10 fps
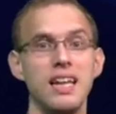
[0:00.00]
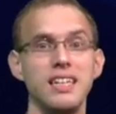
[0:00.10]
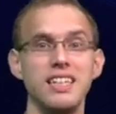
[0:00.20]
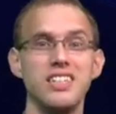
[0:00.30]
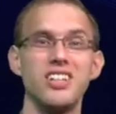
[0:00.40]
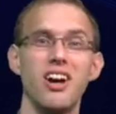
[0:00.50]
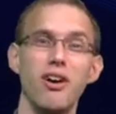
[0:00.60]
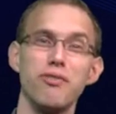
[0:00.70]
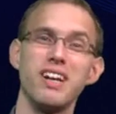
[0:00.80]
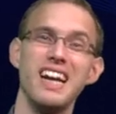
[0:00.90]
This is,
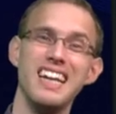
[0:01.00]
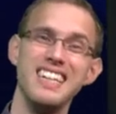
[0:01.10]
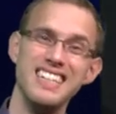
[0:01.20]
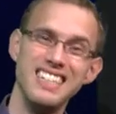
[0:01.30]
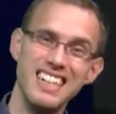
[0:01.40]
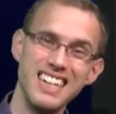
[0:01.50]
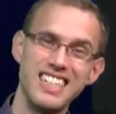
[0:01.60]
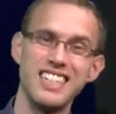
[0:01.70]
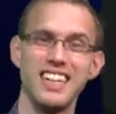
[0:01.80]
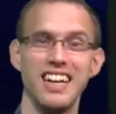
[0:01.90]
however, a
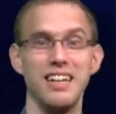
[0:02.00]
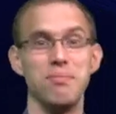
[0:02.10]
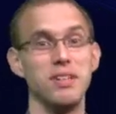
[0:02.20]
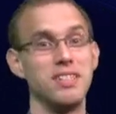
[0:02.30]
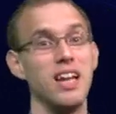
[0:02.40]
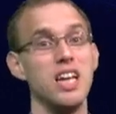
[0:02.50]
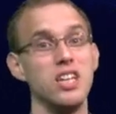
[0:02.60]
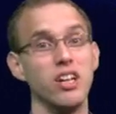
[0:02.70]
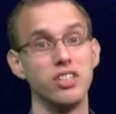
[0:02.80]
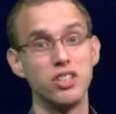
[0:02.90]
necessary but
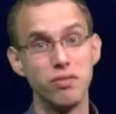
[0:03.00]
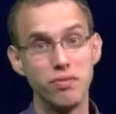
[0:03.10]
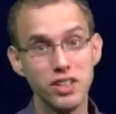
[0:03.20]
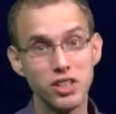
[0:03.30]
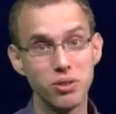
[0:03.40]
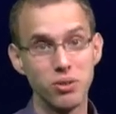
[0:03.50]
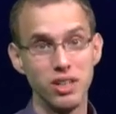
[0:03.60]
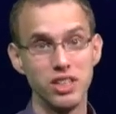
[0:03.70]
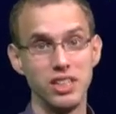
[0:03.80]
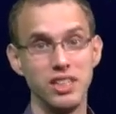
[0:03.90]
not a sufficient
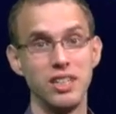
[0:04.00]
condition.